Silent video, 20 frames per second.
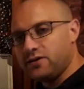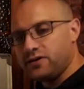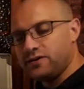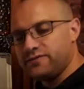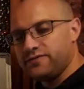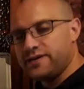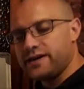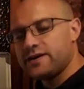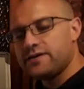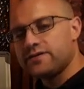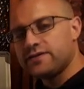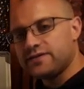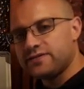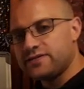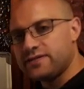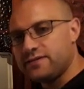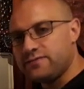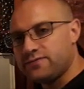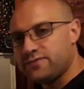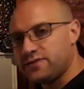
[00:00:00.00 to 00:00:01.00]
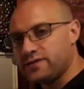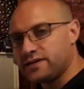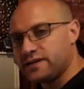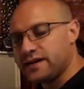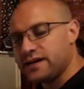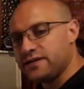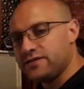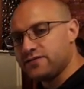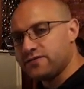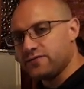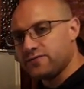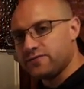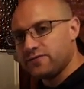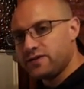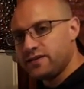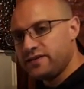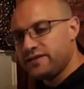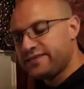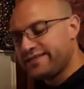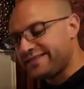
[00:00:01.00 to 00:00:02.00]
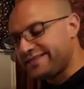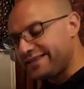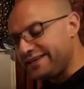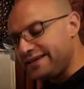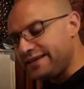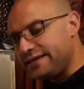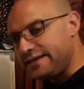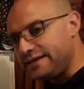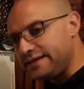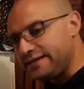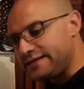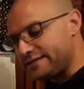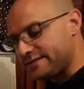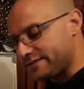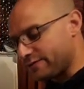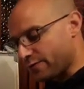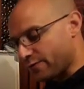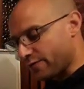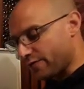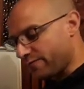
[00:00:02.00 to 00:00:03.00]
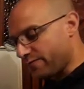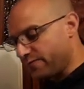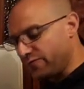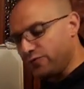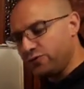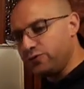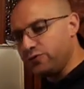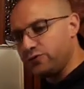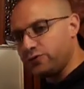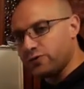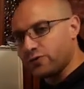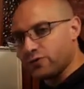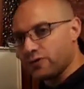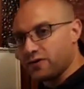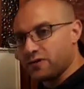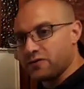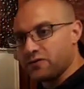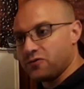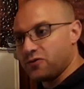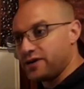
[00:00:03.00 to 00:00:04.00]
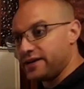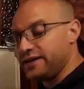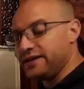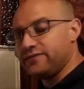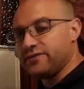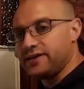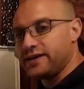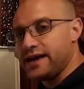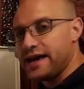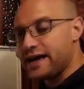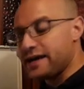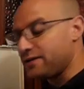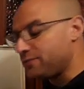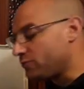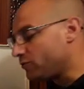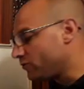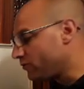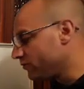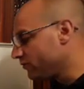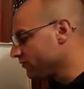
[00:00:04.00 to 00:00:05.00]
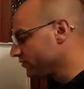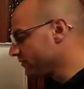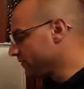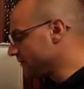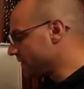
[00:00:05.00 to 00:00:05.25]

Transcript: on various different kinds of seeds or food or even animals.